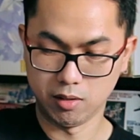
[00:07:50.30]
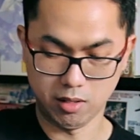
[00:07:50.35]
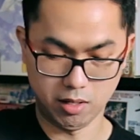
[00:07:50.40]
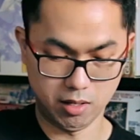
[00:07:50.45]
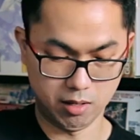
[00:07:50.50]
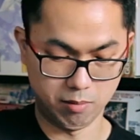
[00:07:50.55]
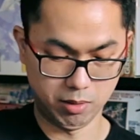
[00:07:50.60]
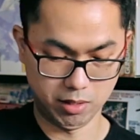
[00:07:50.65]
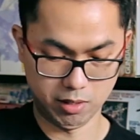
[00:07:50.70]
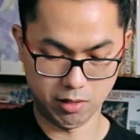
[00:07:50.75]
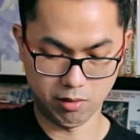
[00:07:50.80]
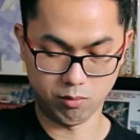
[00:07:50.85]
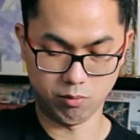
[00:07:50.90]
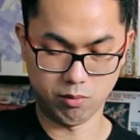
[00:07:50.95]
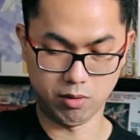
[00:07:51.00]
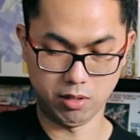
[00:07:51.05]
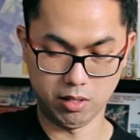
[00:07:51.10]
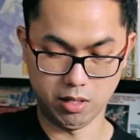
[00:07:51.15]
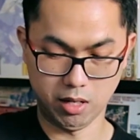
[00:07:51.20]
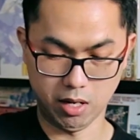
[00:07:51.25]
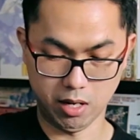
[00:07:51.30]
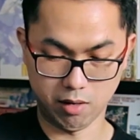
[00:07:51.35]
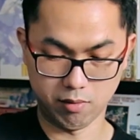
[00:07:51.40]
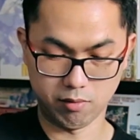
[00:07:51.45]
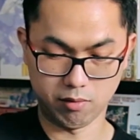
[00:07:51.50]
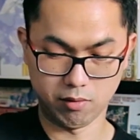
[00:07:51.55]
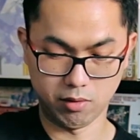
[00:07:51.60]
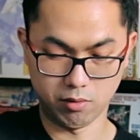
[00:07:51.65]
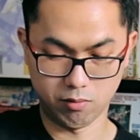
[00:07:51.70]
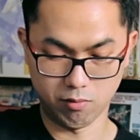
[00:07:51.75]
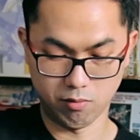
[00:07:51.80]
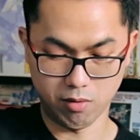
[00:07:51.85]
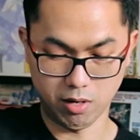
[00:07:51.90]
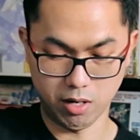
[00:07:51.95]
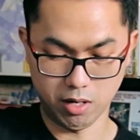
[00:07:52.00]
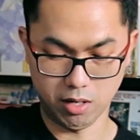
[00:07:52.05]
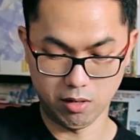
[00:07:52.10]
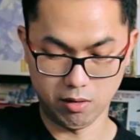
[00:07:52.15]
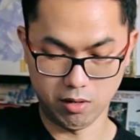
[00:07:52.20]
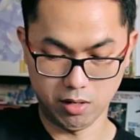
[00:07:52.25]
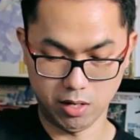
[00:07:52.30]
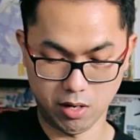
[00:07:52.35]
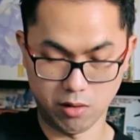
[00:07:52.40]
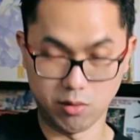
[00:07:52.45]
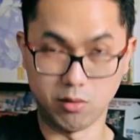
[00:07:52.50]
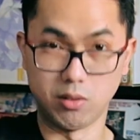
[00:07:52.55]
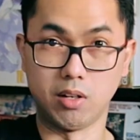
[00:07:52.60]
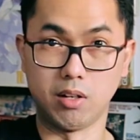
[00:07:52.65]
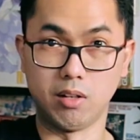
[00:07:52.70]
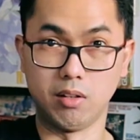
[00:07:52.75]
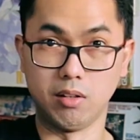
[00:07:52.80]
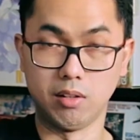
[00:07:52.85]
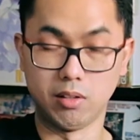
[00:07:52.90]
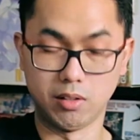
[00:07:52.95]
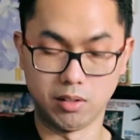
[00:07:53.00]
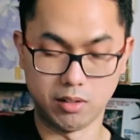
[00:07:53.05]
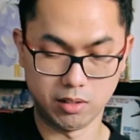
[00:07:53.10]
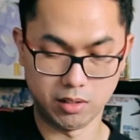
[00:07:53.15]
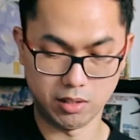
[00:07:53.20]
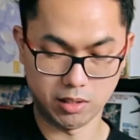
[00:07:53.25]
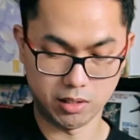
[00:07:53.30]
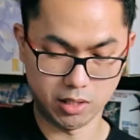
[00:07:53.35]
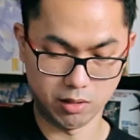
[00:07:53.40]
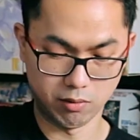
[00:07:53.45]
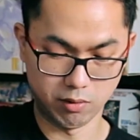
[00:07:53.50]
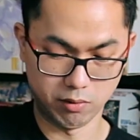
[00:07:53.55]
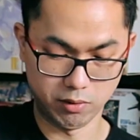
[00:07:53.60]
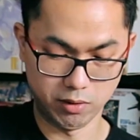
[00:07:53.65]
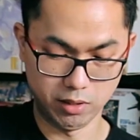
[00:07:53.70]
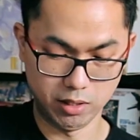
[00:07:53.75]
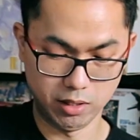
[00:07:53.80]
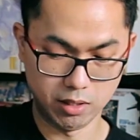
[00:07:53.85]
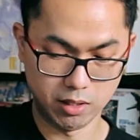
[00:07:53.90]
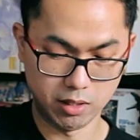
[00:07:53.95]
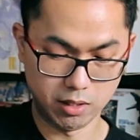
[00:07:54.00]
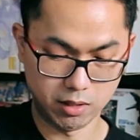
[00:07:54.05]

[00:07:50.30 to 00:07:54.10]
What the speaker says: Yeah, but this one, yeah, it's right here, and now you gotta cover for it.